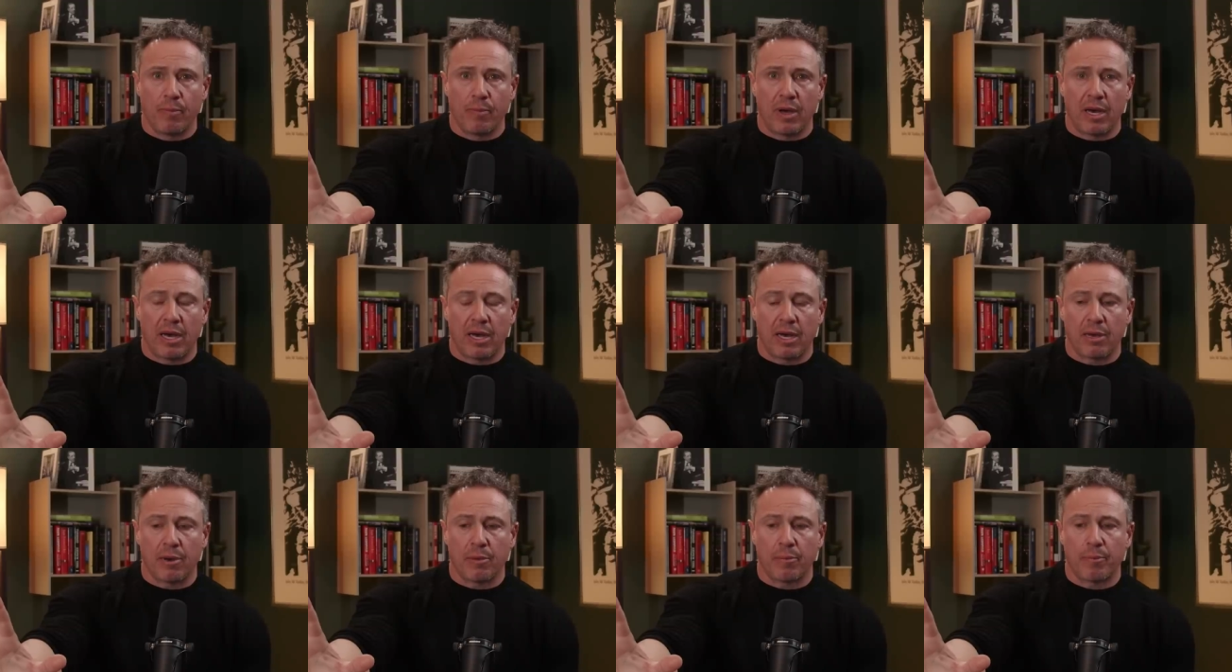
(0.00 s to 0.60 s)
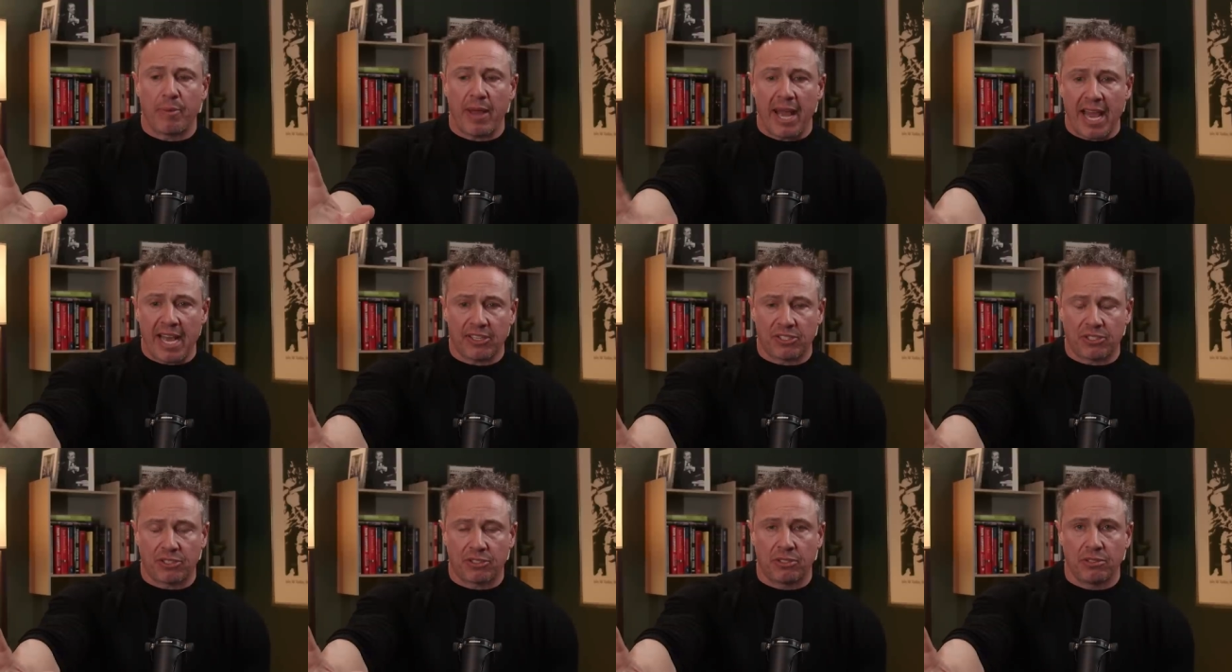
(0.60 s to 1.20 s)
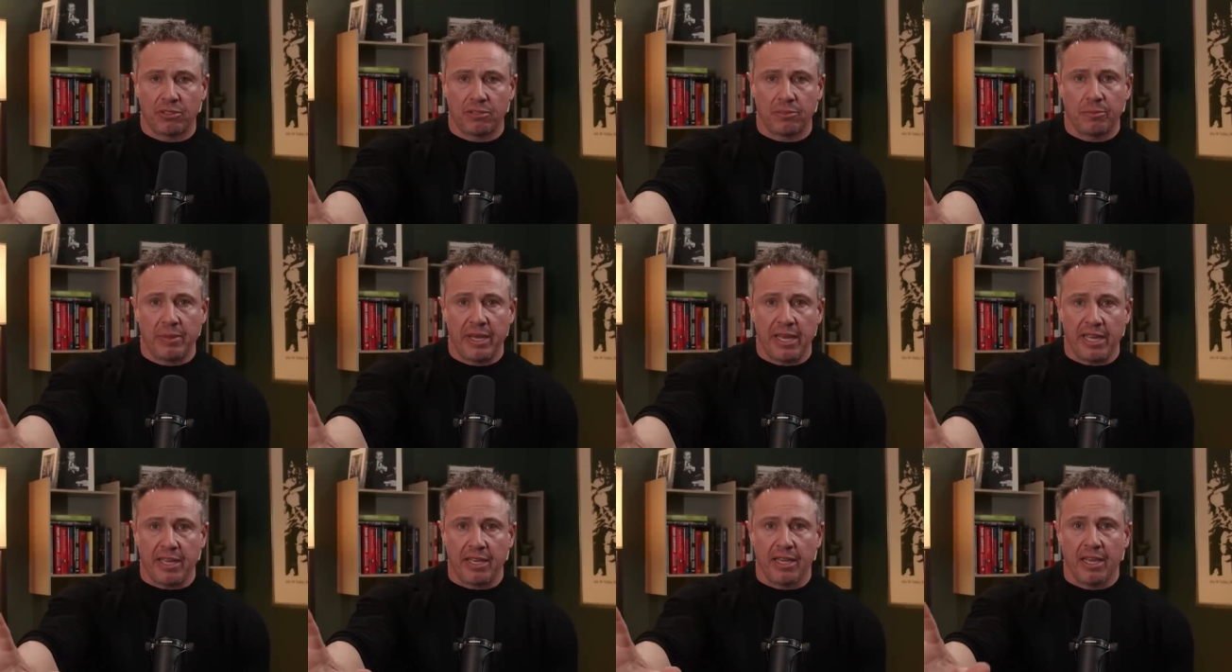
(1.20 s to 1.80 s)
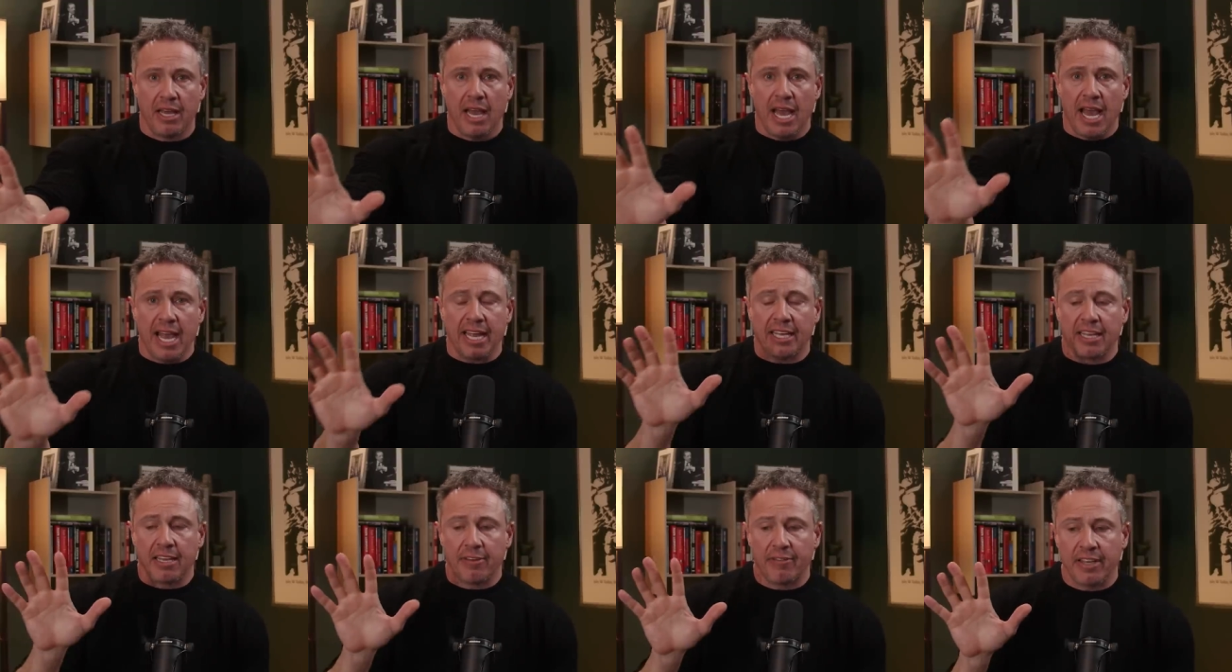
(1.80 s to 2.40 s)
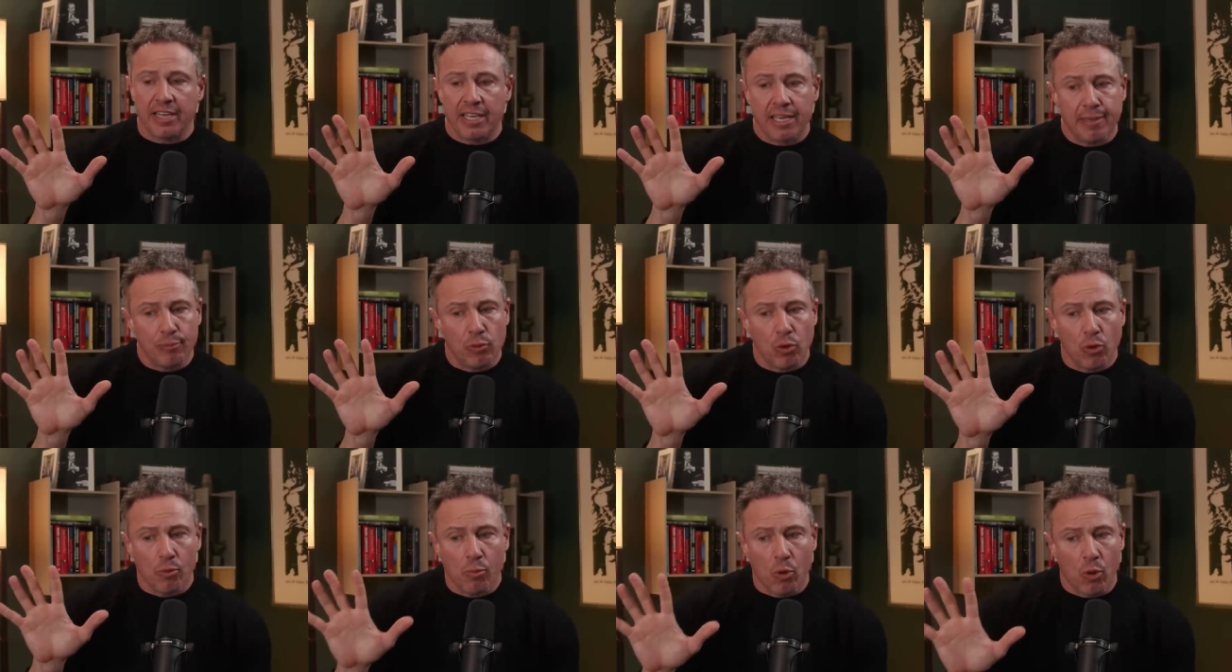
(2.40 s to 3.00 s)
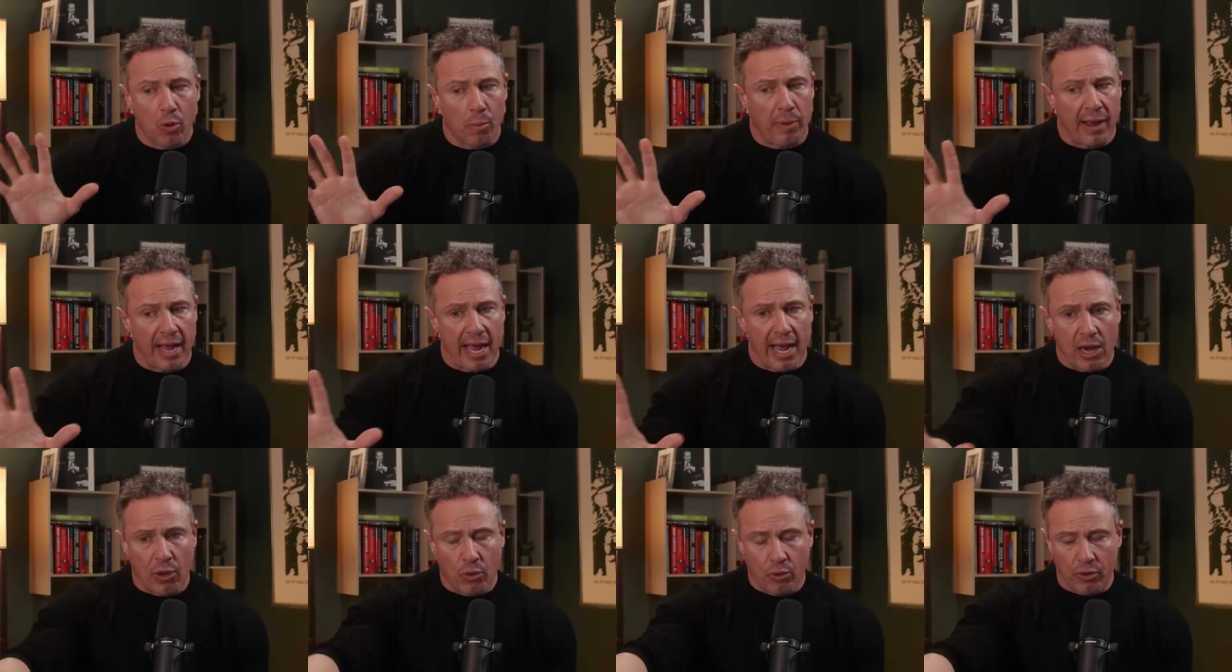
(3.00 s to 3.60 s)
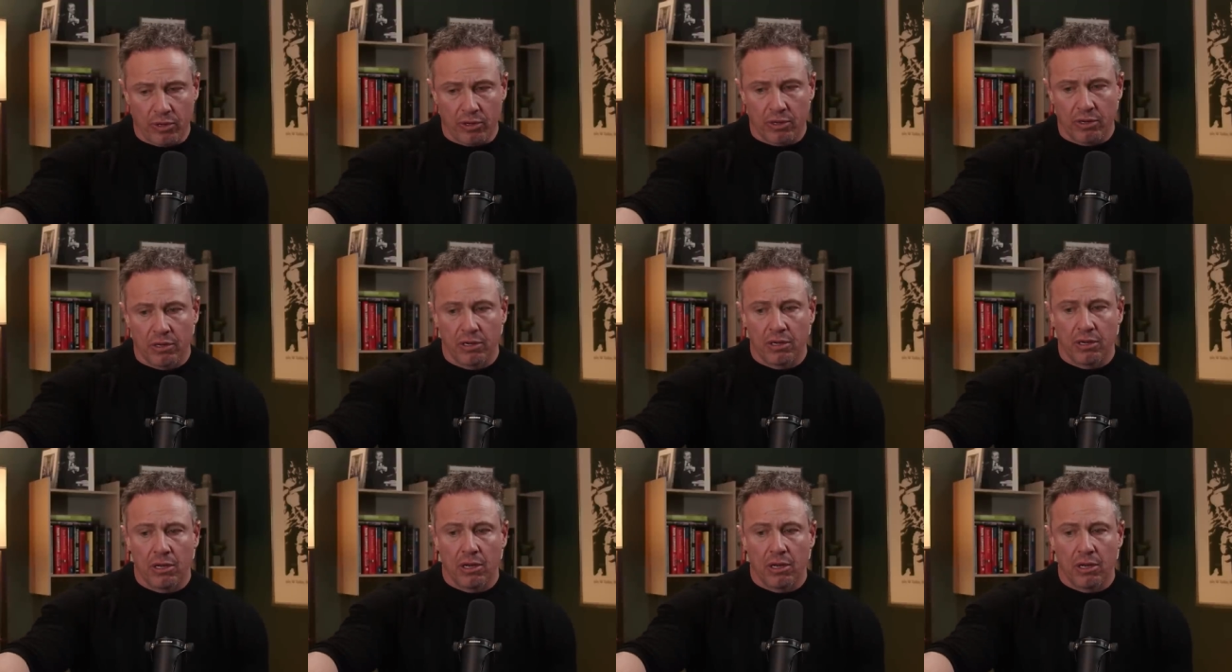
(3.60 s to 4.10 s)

past me and giving him no more power